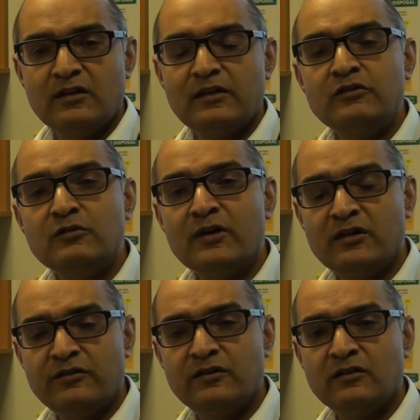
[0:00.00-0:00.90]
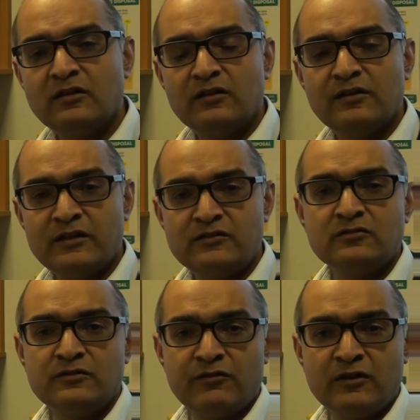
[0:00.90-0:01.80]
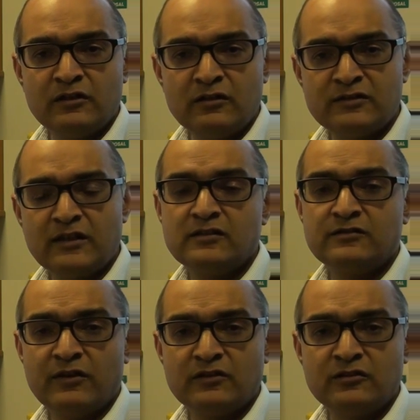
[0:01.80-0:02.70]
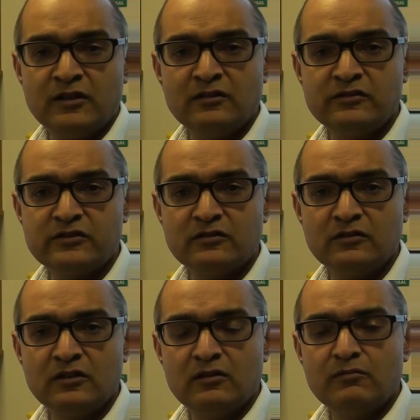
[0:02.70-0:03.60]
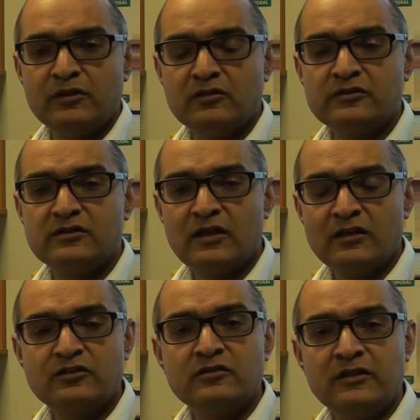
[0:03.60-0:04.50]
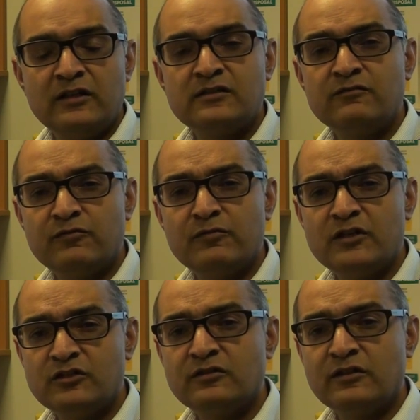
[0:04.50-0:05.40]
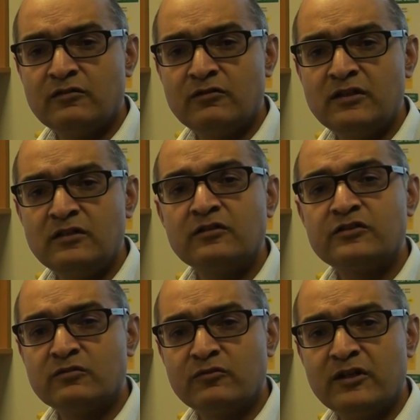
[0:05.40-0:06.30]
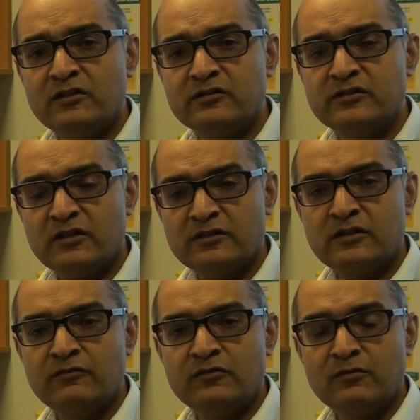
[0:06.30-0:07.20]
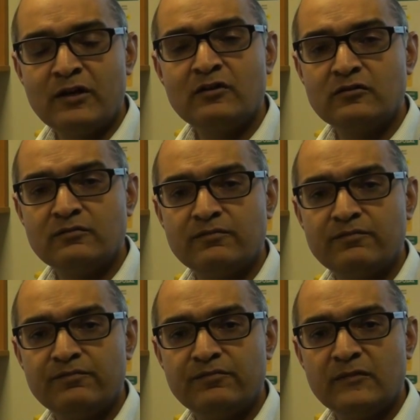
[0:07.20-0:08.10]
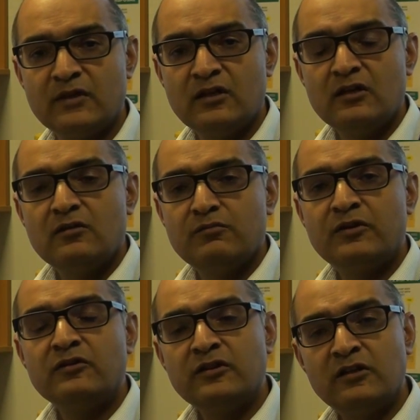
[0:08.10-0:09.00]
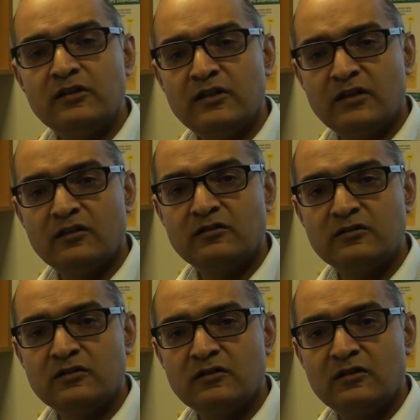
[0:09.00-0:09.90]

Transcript: Now, you might think that's not a very satisfactory answer because actually it's information that they're reading that someone else has given about them. But on the other hand,